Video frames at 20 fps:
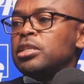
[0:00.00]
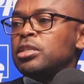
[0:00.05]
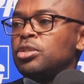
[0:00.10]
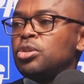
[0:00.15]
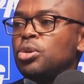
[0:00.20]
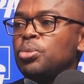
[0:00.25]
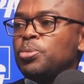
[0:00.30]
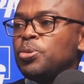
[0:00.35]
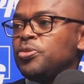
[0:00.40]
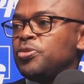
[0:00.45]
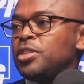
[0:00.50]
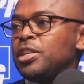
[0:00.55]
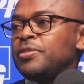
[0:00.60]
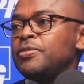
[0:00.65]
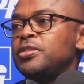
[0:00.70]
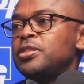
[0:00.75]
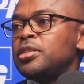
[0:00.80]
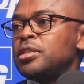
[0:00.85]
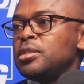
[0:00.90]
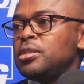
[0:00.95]
and scope of
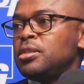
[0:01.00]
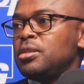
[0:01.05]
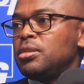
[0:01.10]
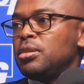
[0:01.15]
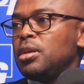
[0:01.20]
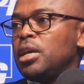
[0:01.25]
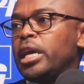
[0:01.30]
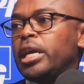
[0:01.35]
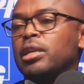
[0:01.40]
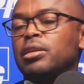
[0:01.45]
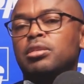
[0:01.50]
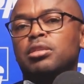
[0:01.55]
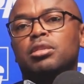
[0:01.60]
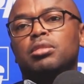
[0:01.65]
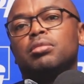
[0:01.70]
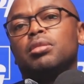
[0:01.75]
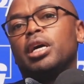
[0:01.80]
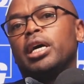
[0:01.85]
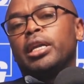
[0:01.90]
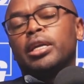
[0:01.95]
services. And
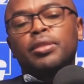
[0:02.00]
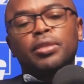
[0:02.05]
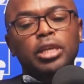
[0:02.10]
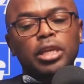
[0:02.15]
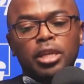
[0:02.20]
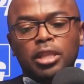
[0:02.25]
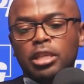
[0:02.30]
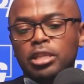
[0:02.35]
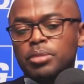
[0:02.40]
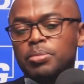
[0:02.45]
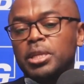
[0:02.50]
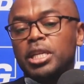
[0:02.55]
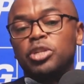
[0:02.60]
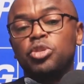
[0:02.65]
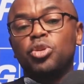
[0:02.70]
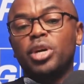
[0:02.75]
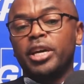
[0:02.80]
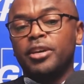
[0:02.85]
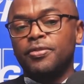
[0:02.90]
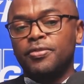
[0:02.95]
I think there's been a
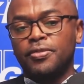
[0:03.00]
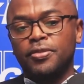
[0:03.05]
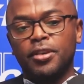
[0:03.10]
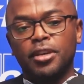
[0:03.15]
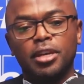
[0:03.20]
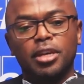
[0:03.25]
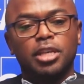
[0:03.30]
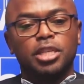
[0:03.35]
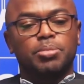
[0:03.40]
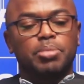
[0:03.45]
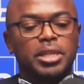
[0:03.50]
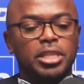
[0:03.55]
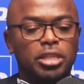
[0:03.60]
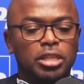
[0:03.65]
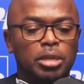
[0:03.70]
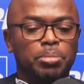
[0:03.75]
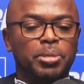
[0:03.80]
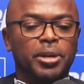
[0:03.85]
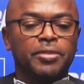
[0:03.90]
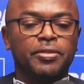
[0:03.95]
drive, especially
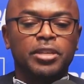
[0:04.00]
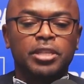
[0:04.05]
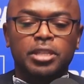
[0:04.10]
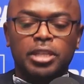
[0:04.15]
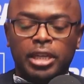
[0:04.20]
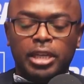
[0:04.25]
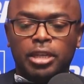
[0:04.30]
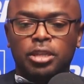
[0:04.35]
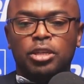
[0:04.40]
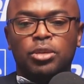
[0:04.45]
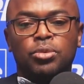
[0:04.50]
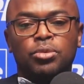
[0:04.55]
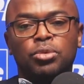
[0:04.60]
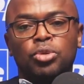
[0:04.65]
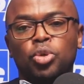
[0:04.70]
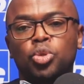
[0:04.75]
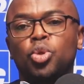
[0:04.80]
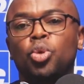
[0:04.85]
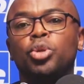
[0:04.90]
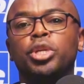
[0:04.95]
in the private sector,
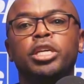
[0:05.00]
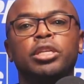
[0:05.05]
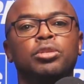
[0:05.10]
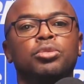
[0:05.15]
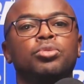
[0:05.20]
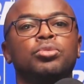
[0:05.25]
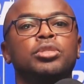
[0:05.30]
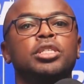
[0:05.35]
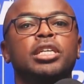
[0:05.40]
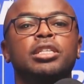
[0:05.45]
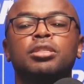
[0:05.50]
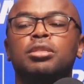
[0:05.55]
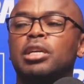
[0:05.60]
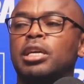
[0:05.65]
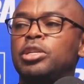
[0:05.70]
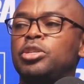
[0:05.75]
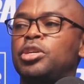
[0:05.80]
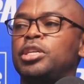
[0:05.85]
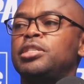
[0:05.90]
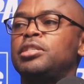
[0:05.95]
not only to just
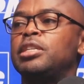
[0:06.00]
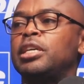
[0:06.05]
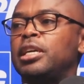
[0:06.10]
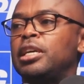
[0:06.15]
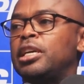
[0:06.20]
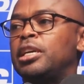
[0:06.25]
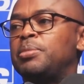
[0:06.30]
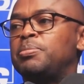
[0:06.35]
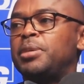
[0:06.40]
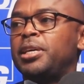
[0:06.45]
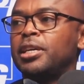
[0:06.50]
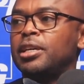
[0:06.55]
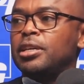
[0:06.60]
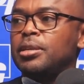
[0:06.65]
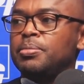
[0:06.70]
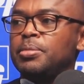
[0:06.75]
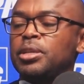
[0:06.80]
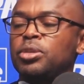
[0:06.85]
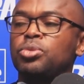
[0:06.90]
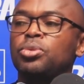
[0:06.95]
address the Kenyan
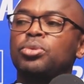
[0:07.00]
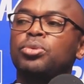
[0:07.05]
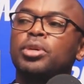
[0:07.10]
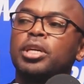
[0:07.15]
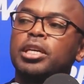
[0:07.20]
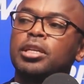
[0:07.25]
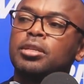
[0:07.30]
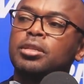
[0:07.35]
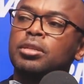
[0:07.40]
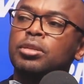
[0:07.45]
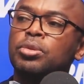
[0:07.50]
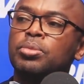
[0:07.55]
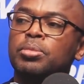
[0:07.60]
market, but to look at,